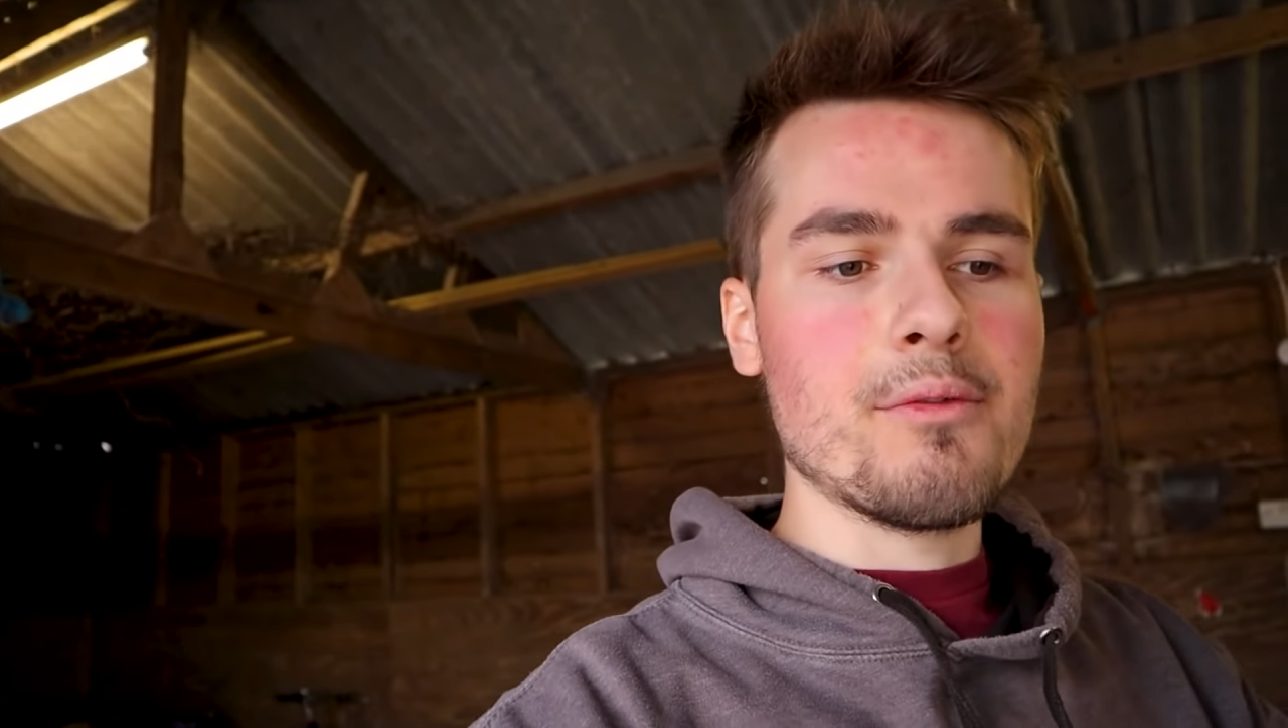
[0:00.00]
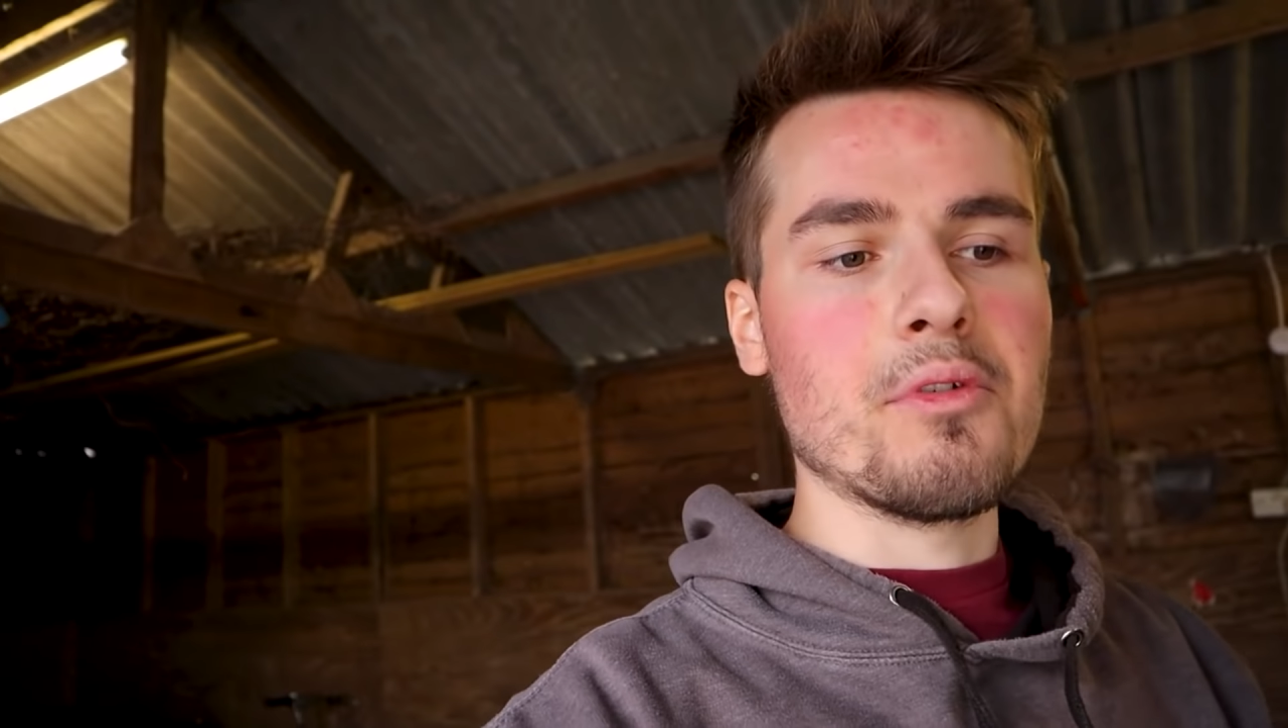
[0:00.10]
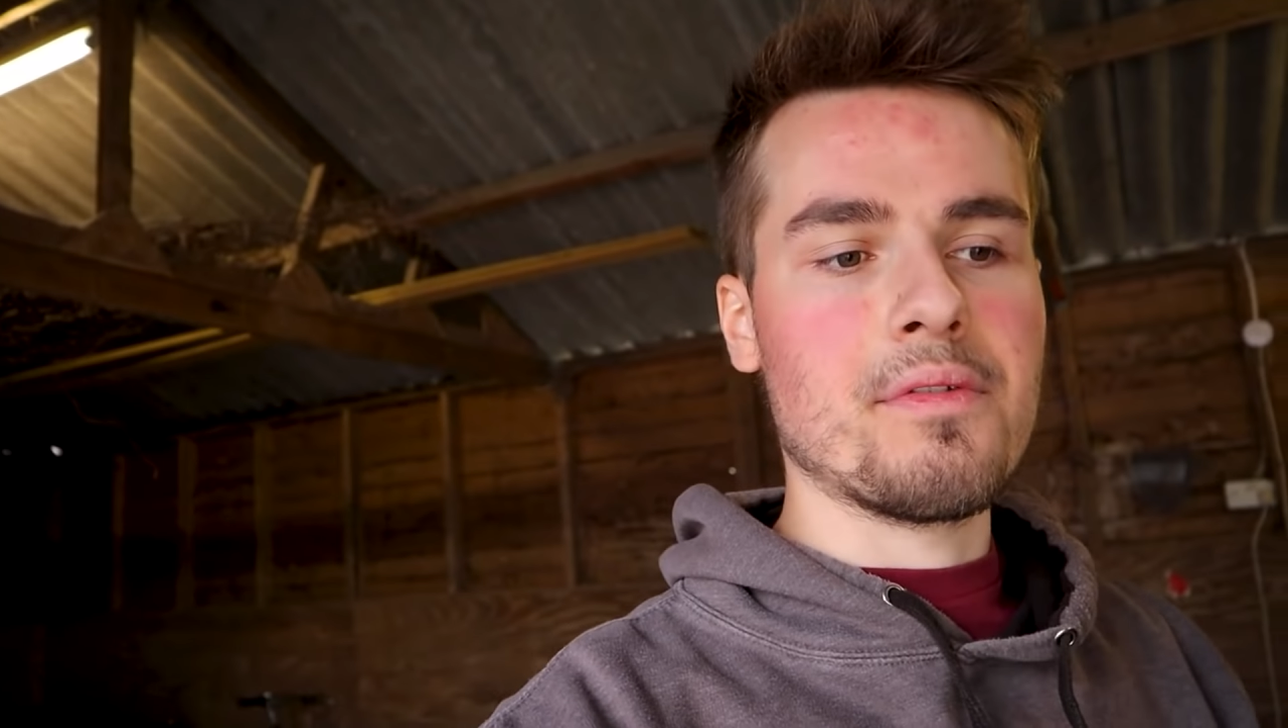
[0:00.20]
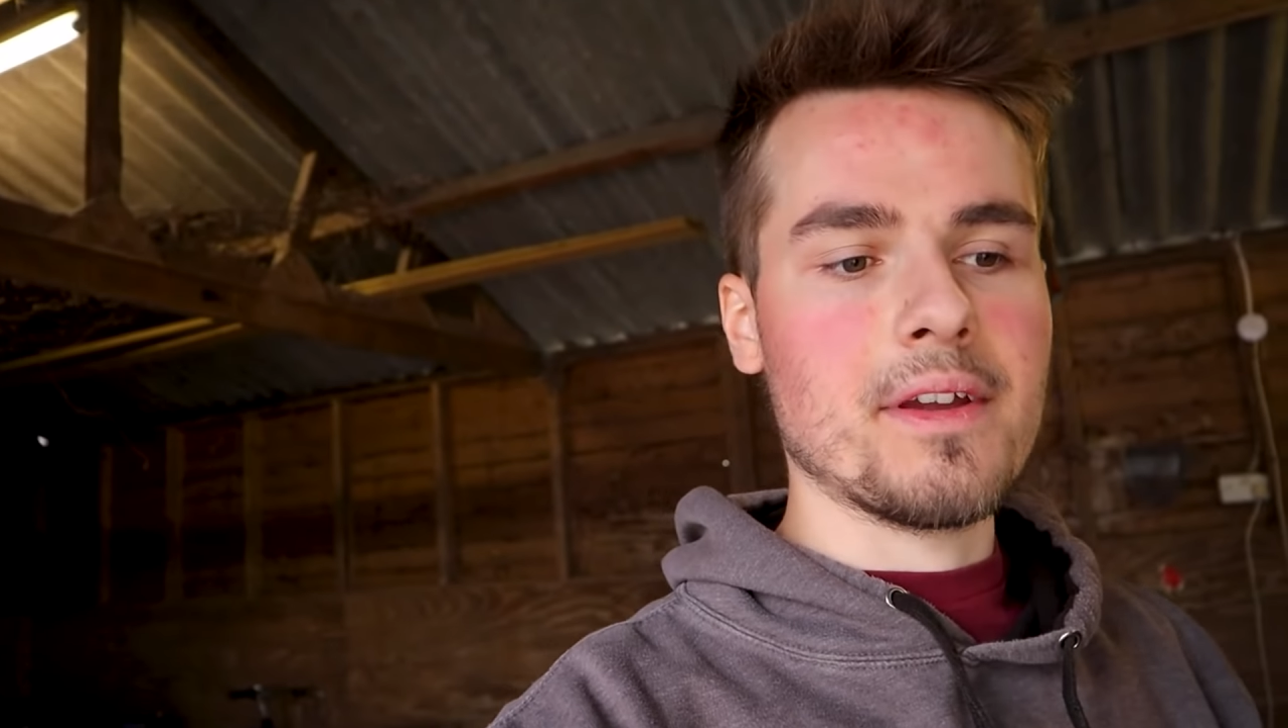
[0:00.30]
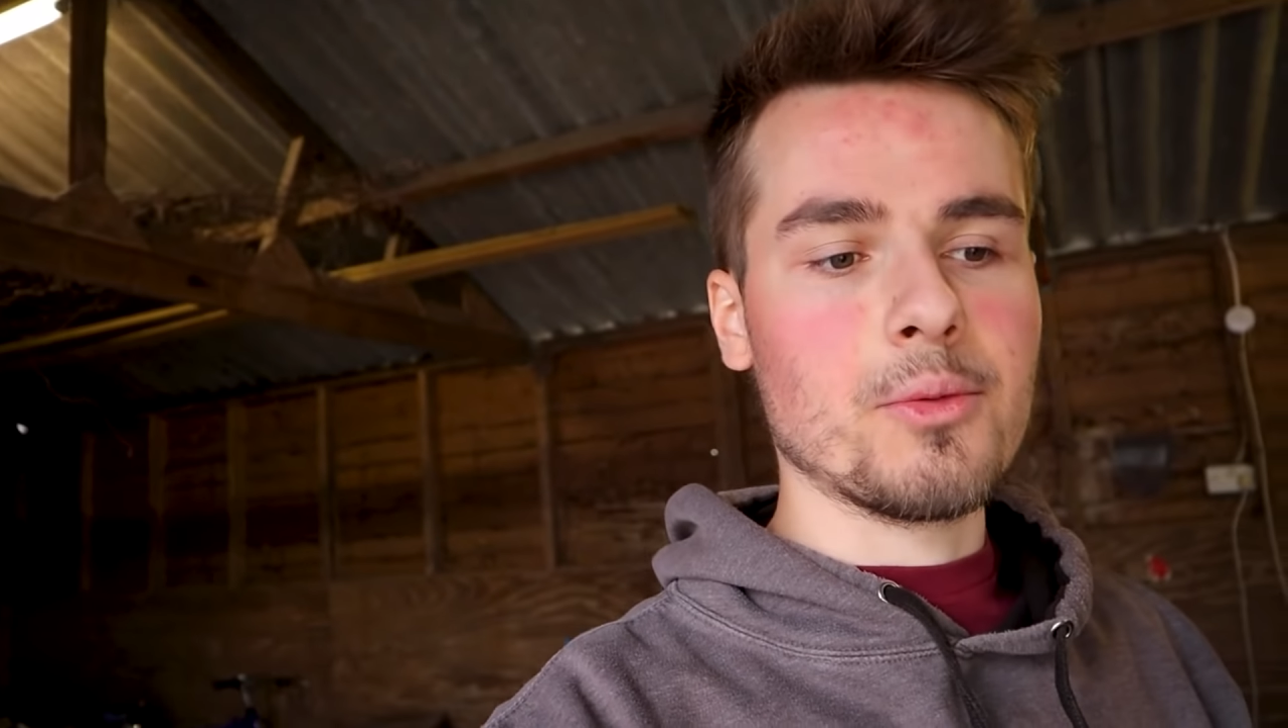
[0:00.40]

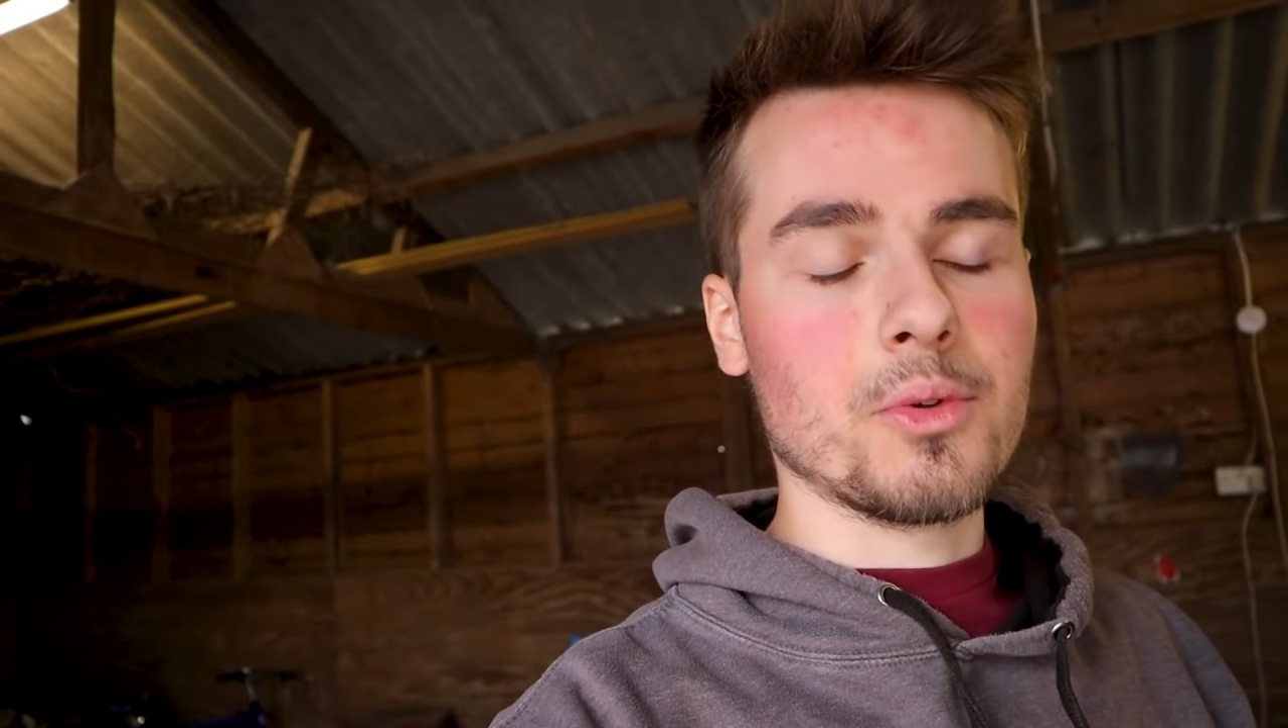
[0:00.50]
everything